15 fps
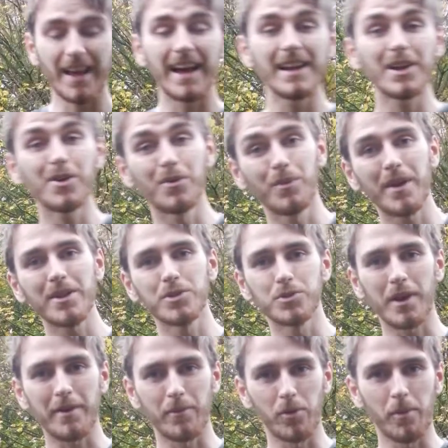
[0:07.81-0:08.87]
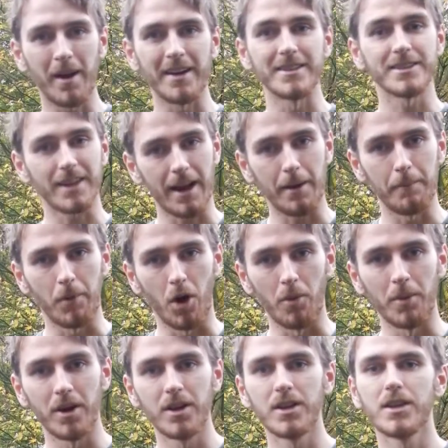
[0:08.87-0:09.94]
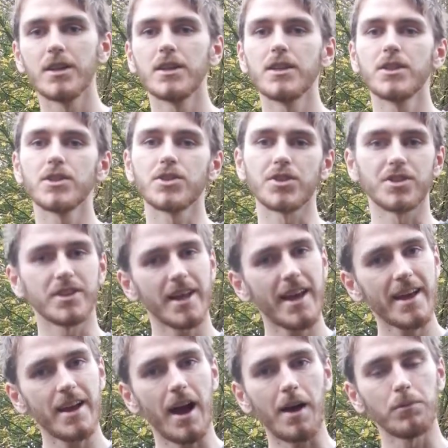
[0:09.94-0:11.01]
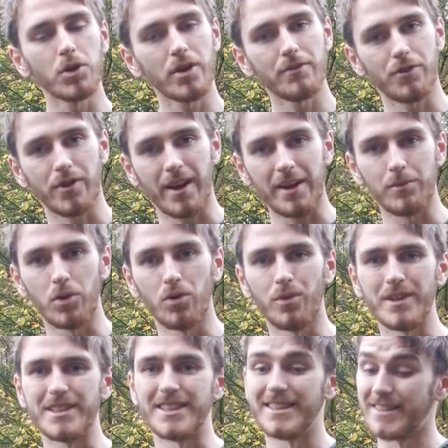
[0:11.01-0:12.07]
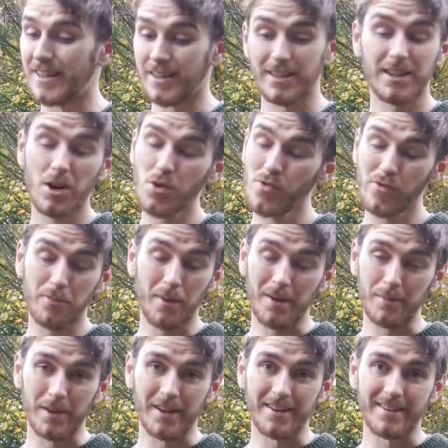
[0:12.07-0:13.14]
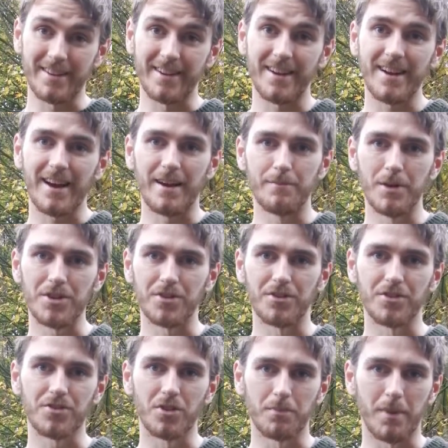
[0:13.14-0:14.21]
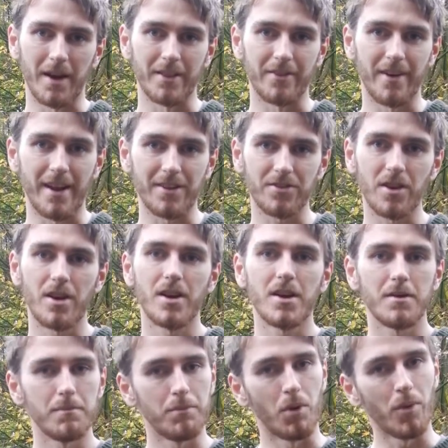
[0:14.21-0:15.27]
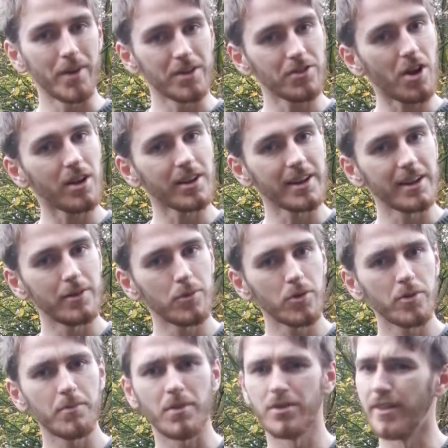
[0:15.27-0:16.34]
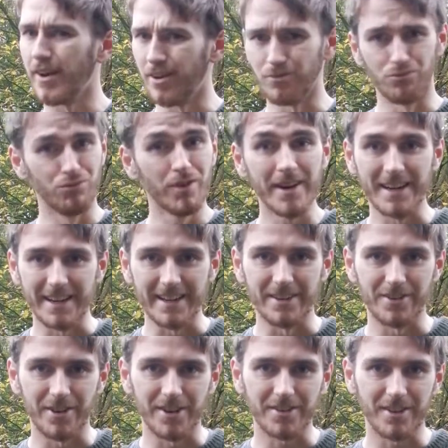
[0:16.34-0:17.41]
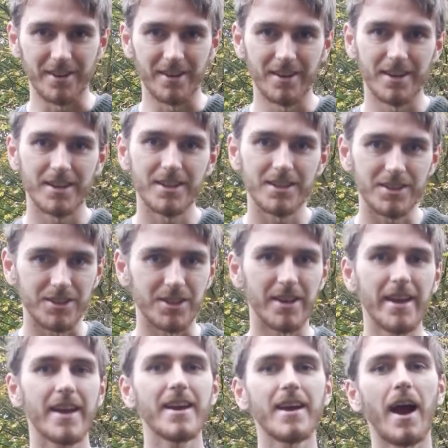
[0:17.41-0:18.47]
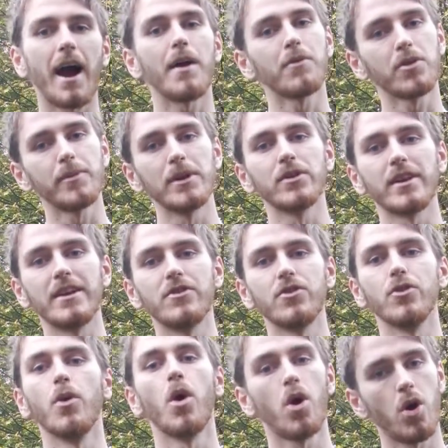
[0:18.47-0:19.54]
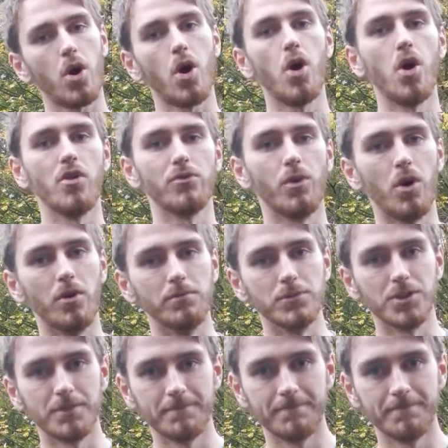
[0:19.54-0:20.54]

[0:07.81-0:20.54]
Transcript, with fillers: Hello and welcome to Animal Bites, I'm Bob. So today I'm looking for an animal which is loathed by plenty and misunderstood by the rest. But when you start looking into them, they are really interesting. So today I'm going to be looking into earthworms.